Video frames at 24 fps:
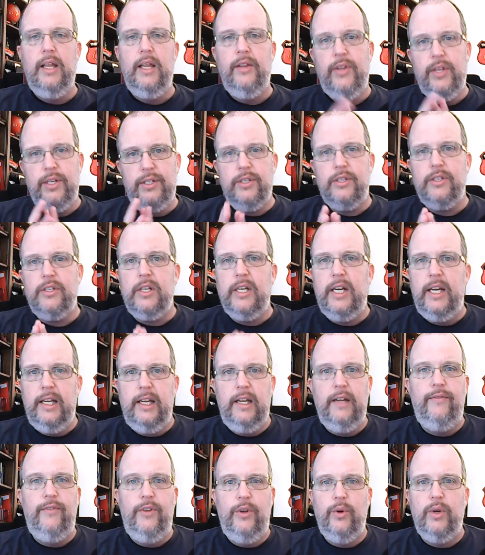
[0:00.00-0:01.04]
This is going to
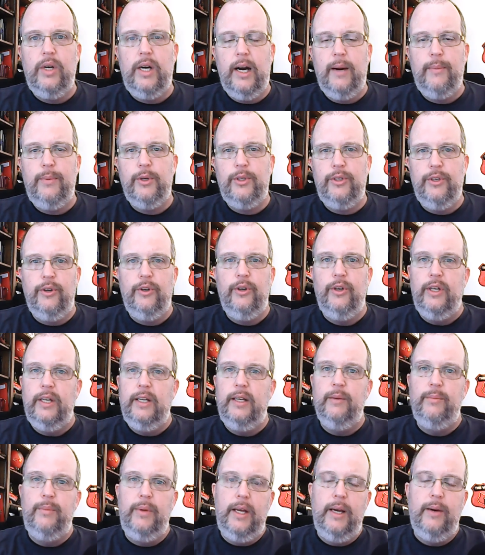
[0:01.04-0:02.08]
give you an opportunity
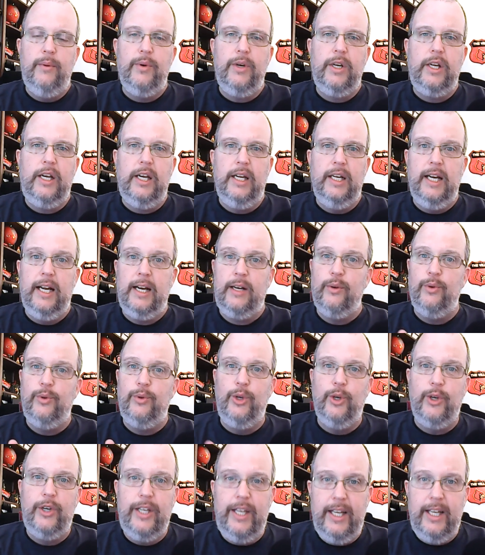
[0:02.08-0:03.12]
to be able to connect with
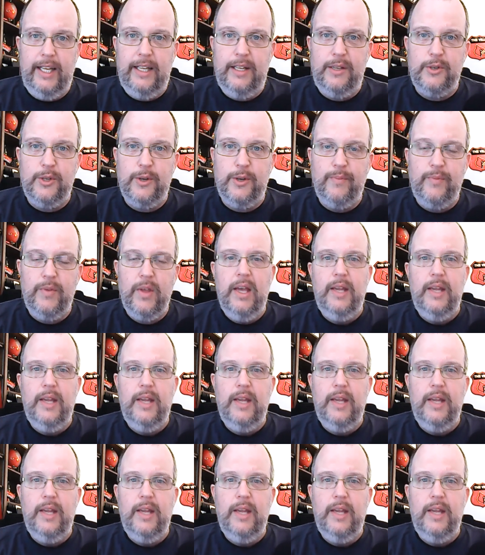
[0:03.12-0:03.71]
your kids,